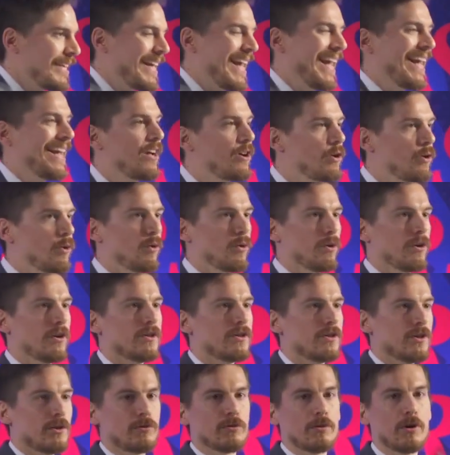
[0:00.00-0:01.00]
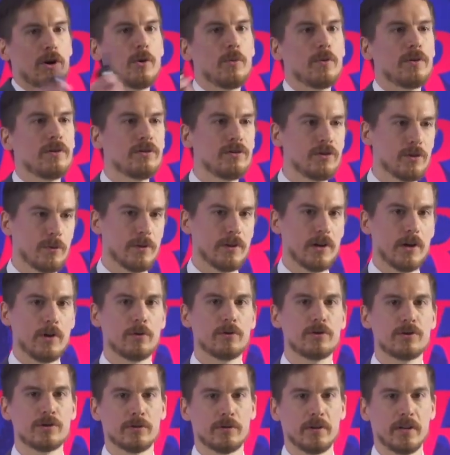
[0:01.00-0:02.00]
the acorn to grow into an
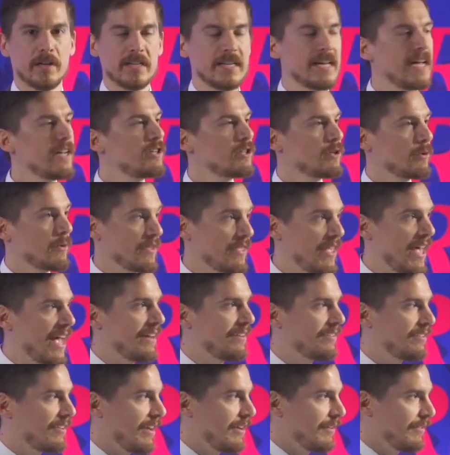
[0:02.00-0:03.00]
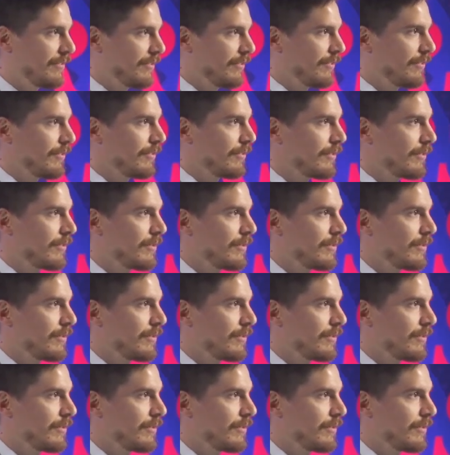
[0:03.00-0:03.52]
oak tree. Nature in that sense.